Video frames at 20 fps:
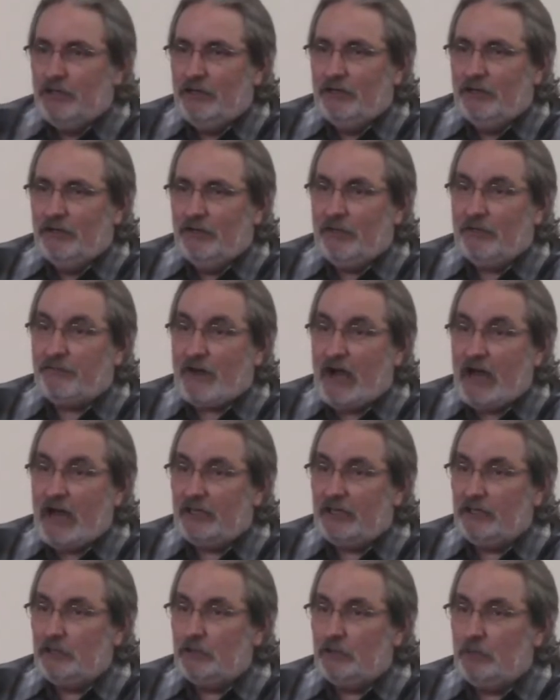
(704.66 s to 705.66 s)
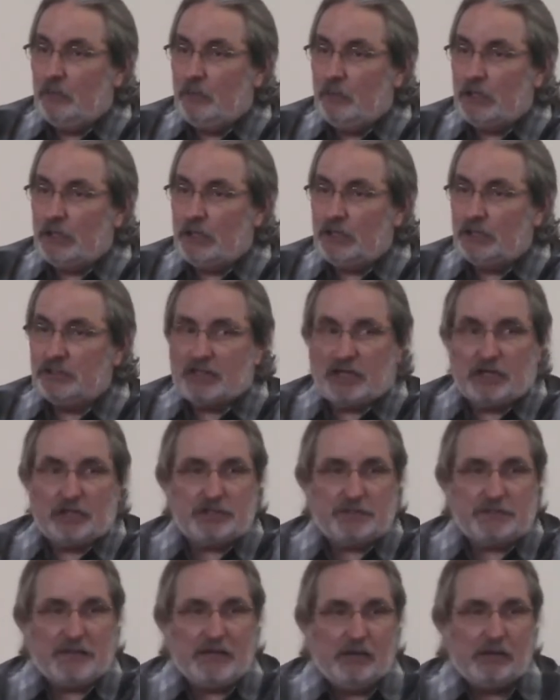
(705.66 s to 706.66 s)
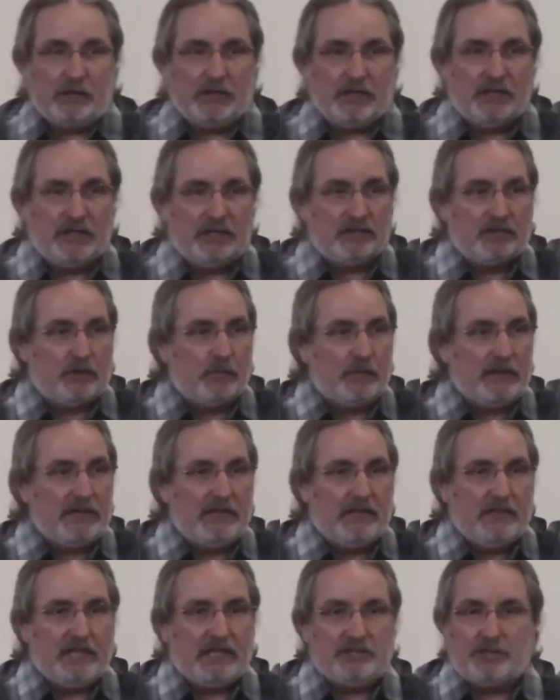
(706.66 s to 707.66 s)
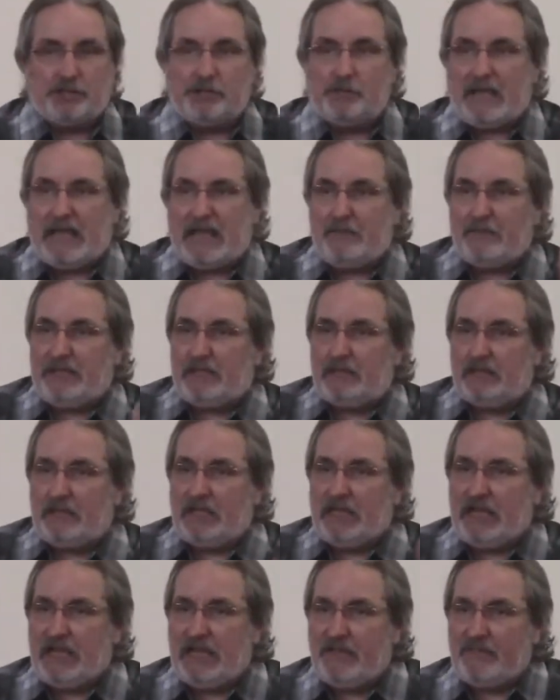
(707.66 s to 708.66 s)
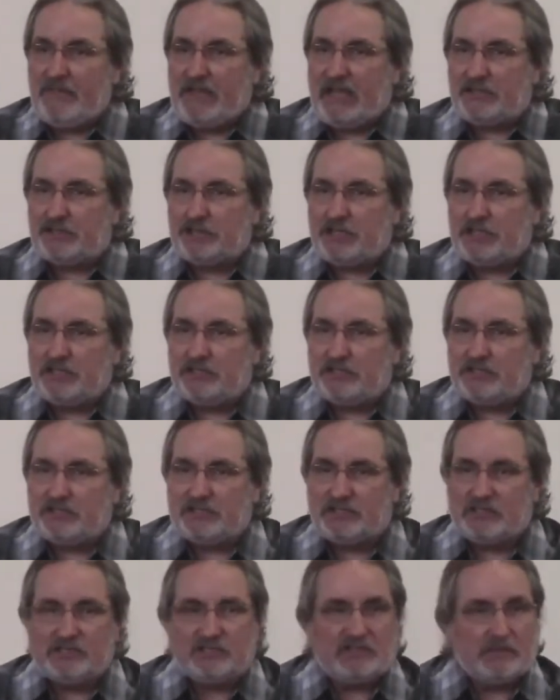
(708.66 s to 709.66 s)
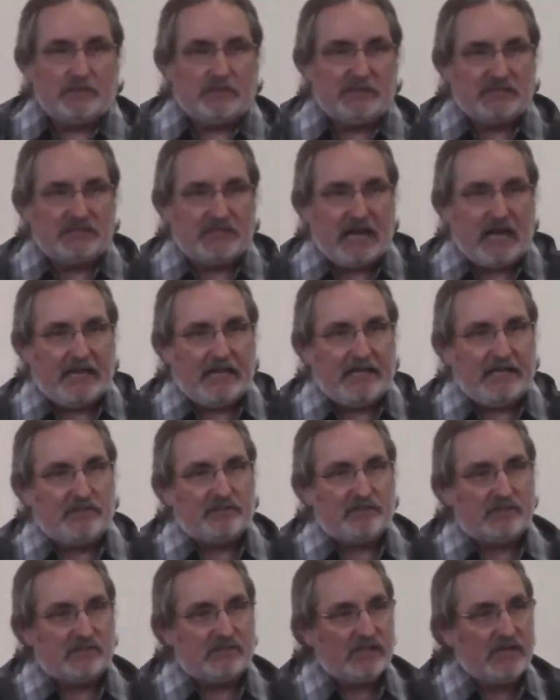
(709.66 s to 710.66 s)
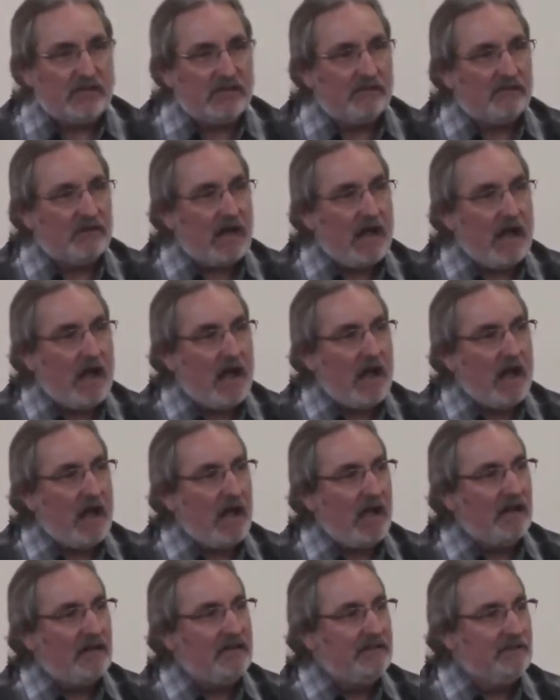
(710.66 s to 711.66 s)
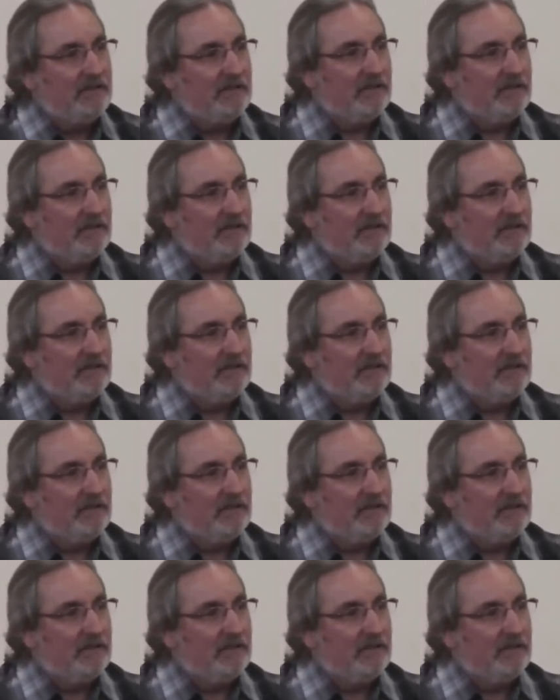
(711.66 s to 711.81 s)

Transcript: the final words are spoken, these are written that you may believe that Jesus is the Messiah, is the Son of God,